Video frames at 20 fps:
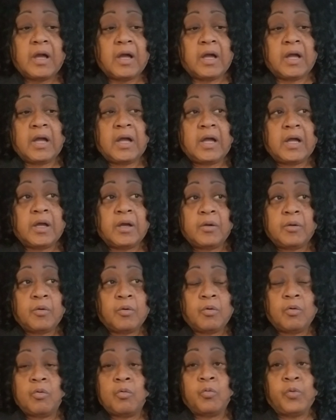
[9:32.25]
uh,
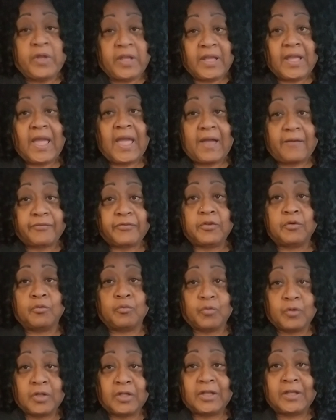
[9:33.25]
we have to
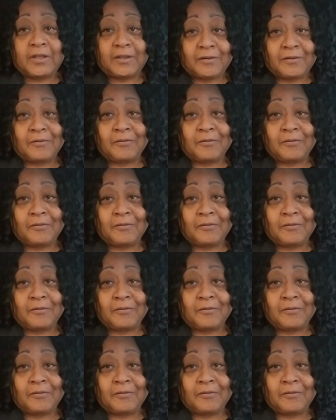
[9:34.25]
really,